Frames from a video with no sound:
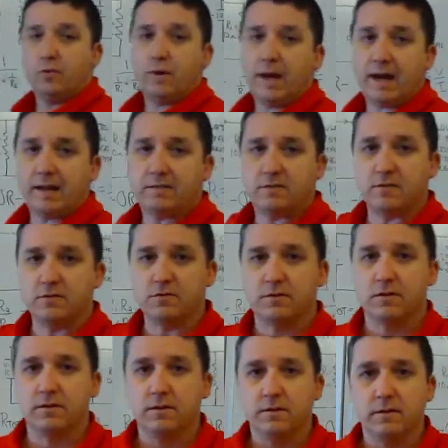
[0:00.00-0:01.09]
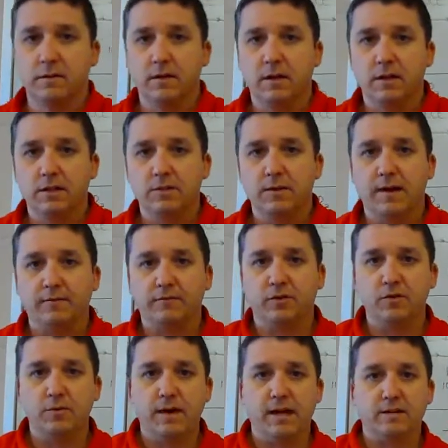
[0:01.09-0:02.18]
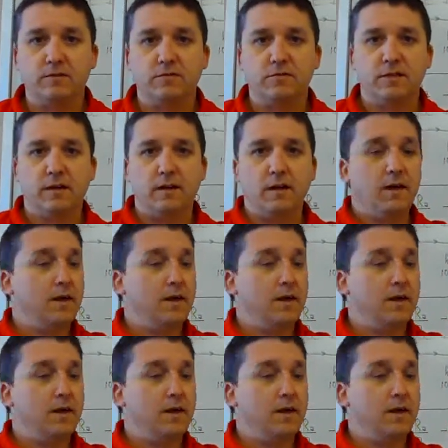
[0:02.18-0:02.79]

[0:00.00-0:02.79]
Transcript: answers. You have two answers there.